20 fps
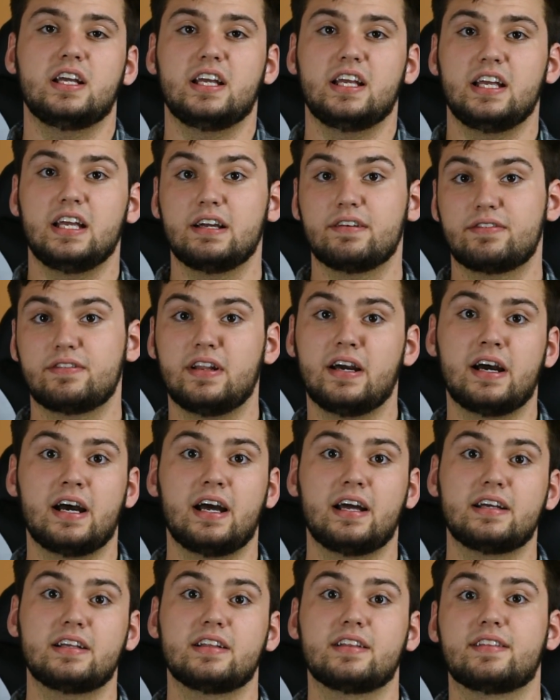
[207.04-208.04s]
If
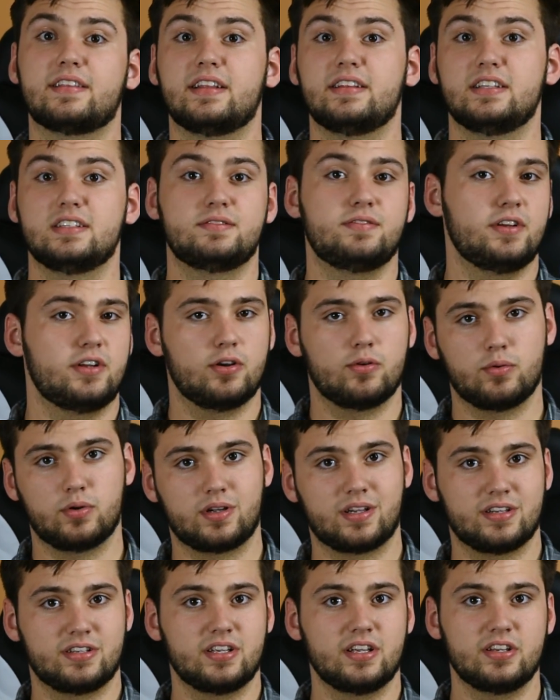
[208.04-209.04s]
not, then this video will
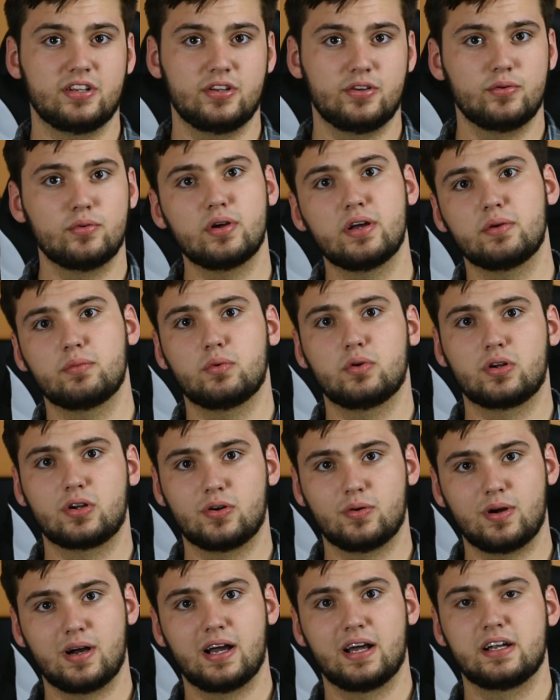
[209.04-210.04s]
continue and we'll
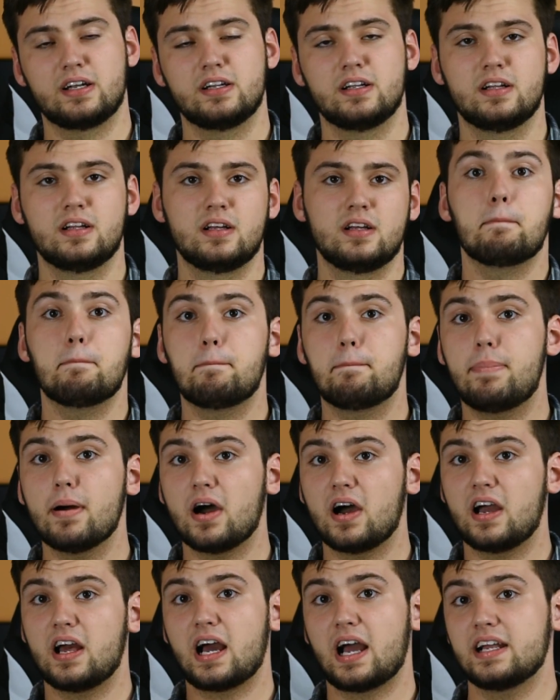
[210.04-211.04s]
go on.
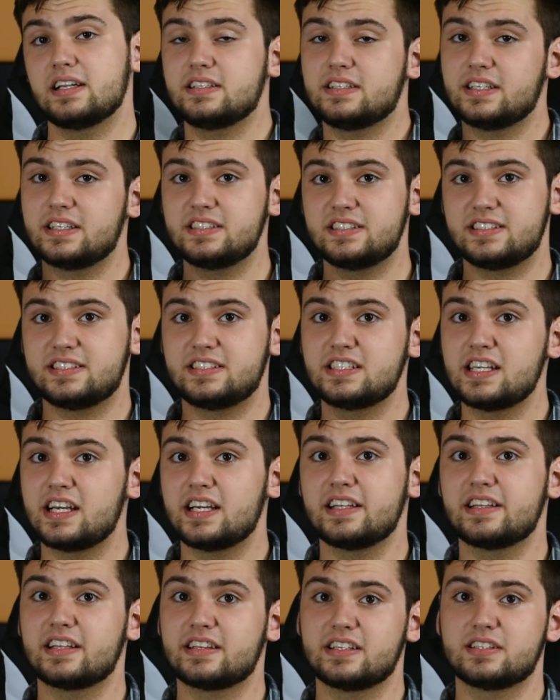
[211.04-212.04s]
But I did
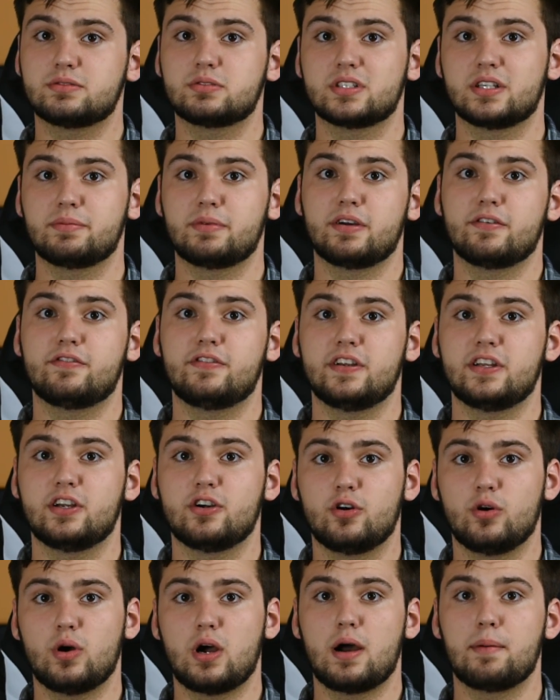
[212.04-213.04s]
say that this was going to be a
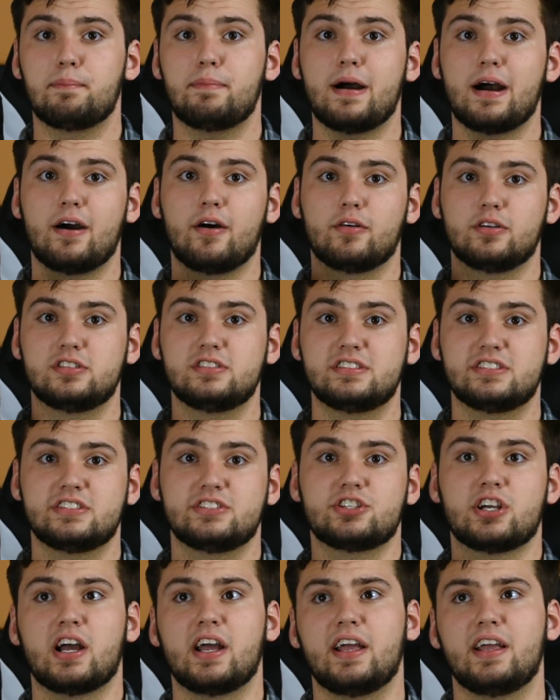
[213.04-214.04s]
video about
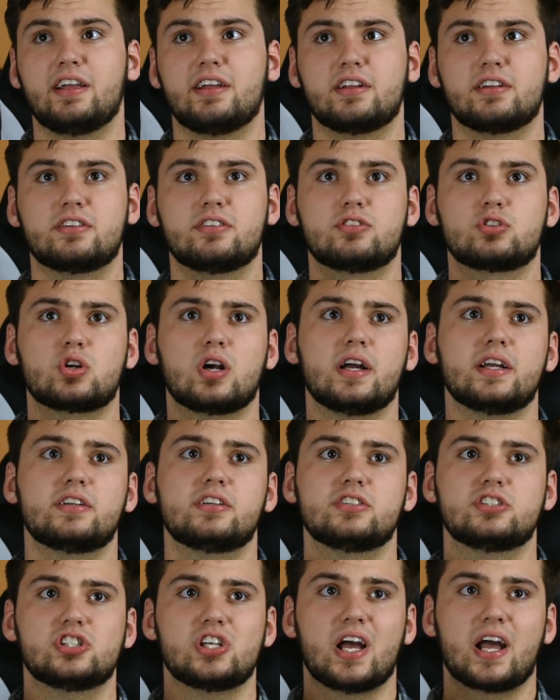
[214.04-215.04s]
trying
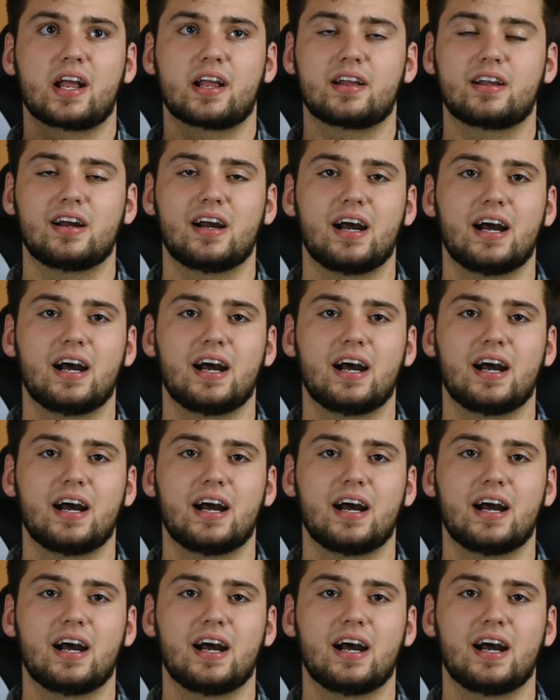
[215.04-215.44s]
to check